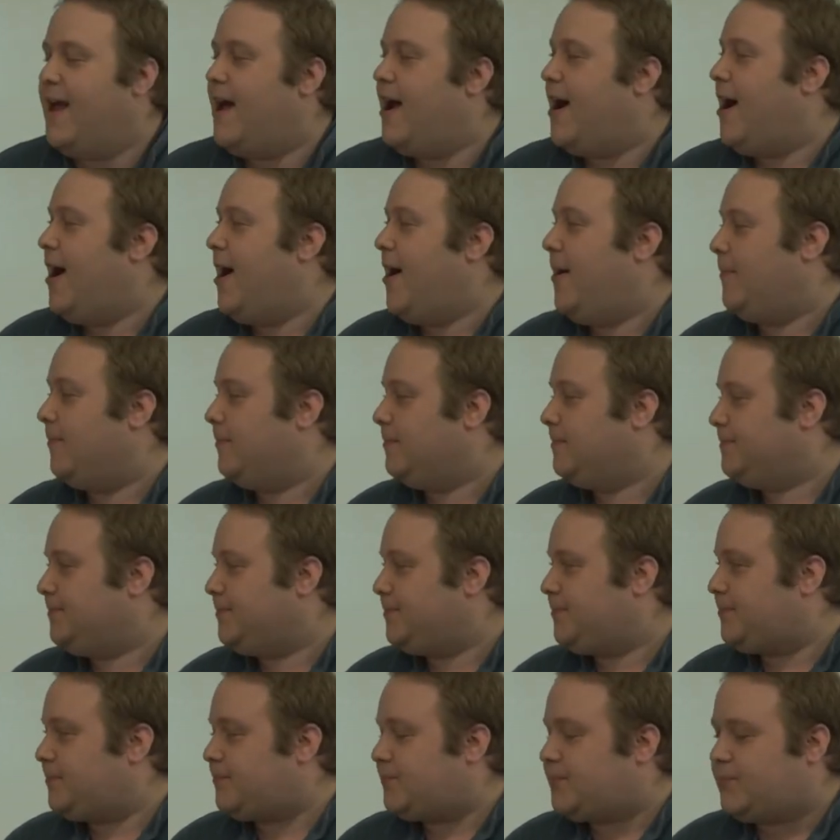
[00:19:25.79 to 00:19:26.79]
Um,
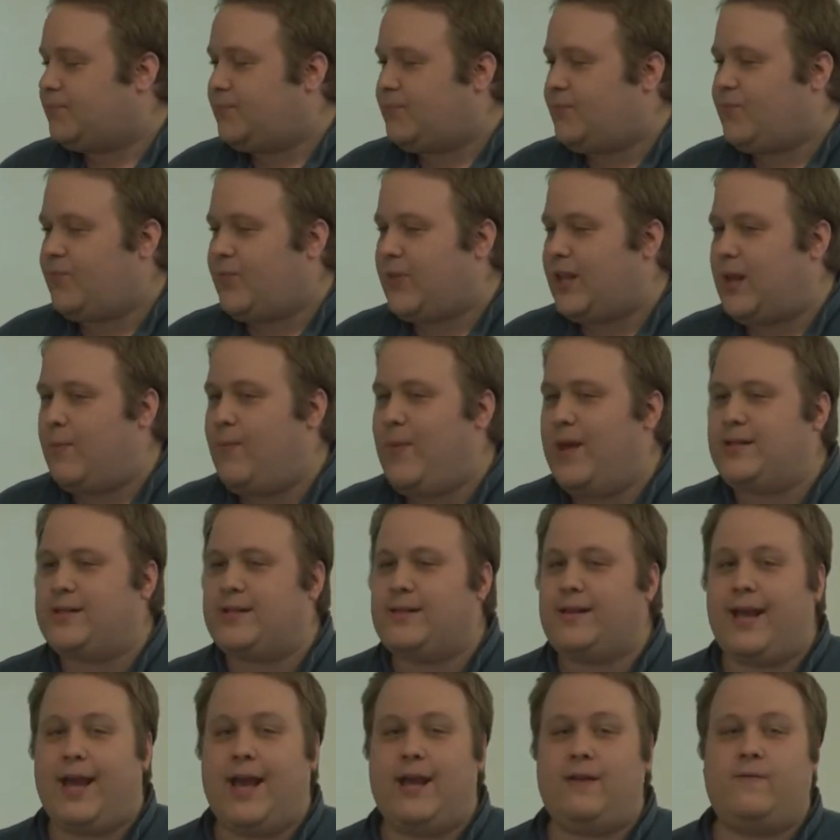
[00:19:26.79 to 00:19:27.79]

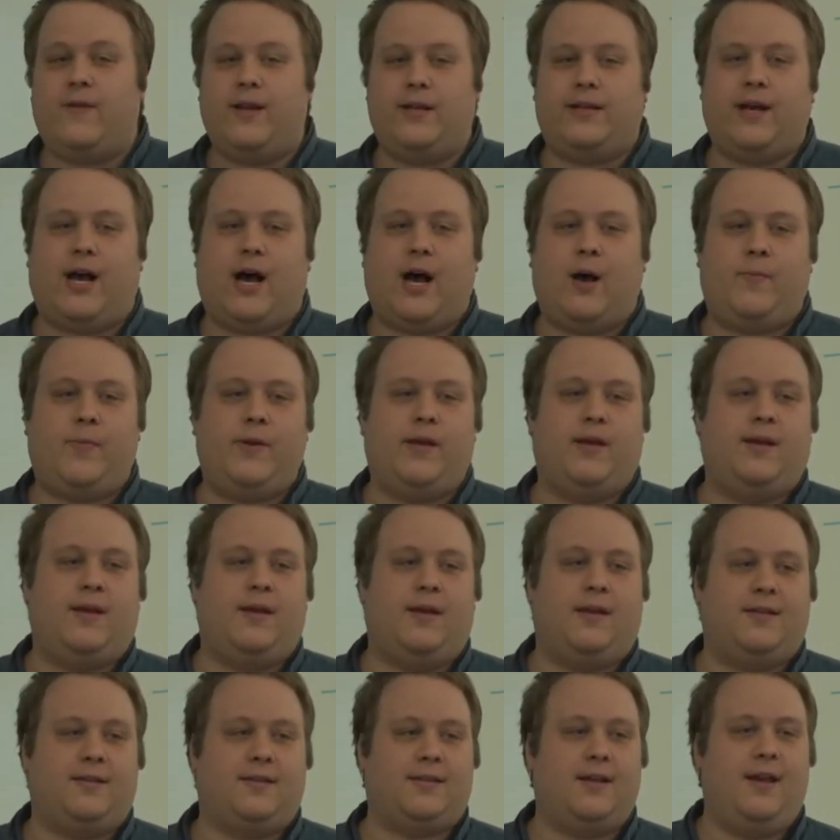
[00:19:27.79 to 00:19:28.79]
basically, NV top
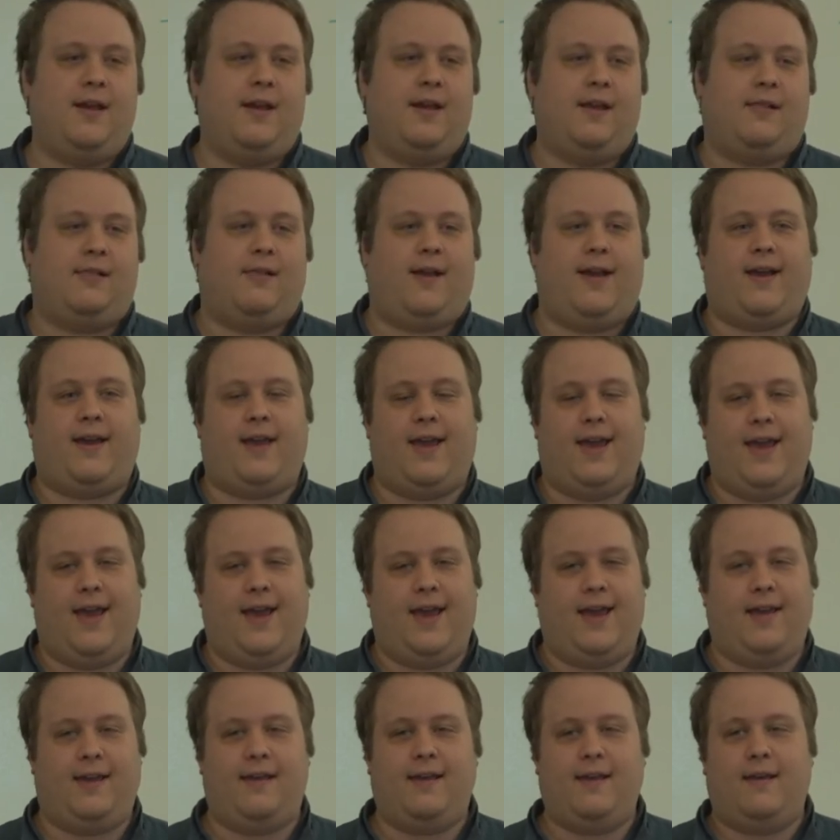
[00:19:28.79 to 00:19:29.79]
is like
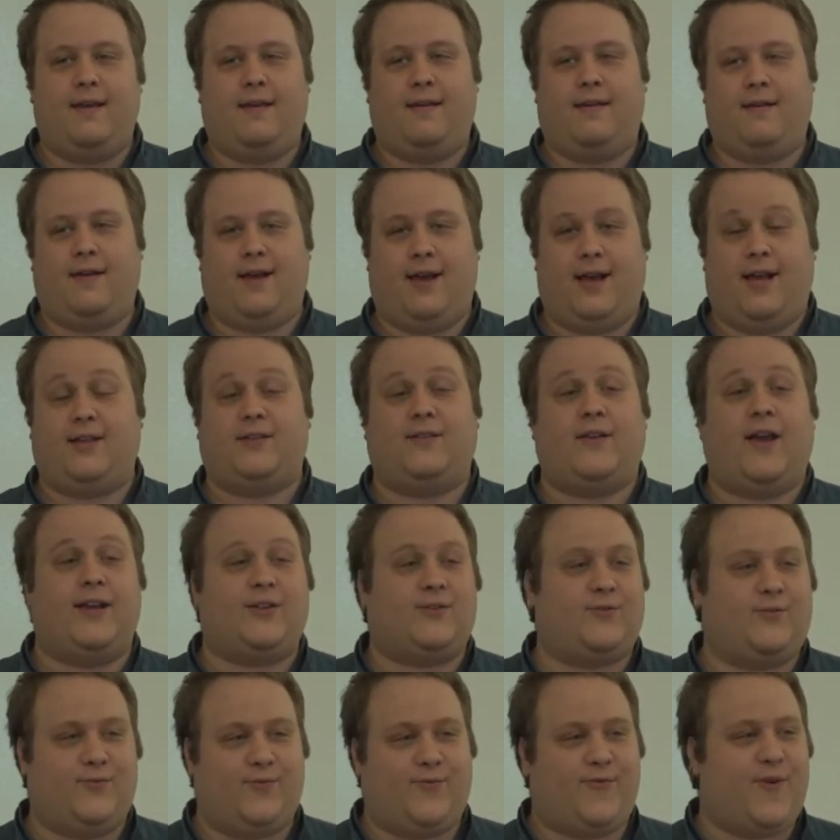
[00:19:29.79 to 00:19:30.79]
a as,
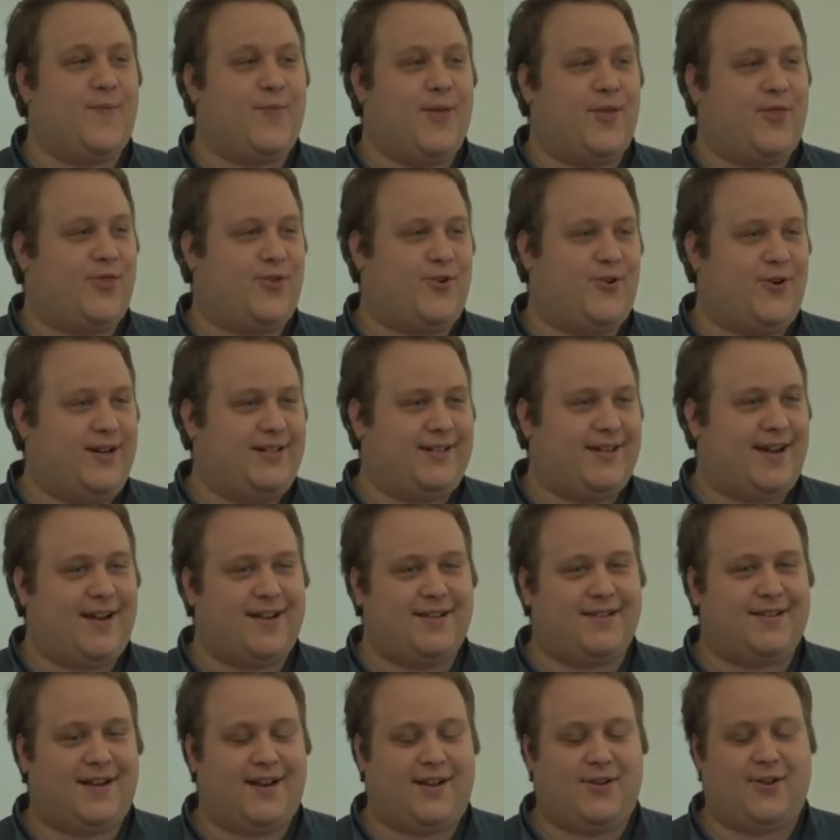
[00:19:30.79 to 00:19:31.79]
as from the 30
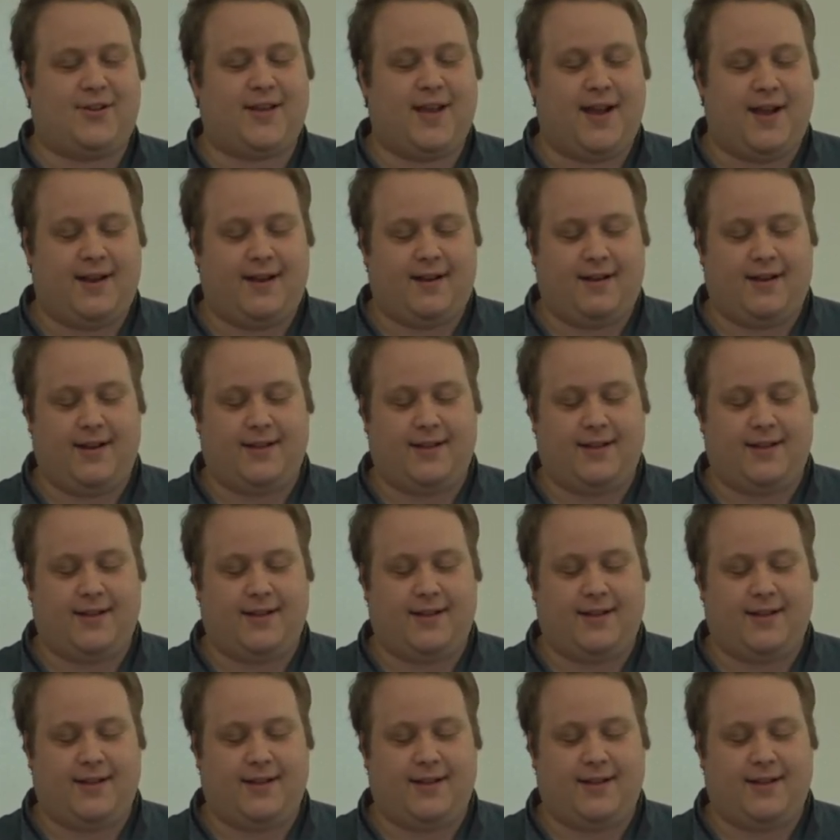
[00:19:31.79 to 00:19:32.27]
seconds that I looked at it,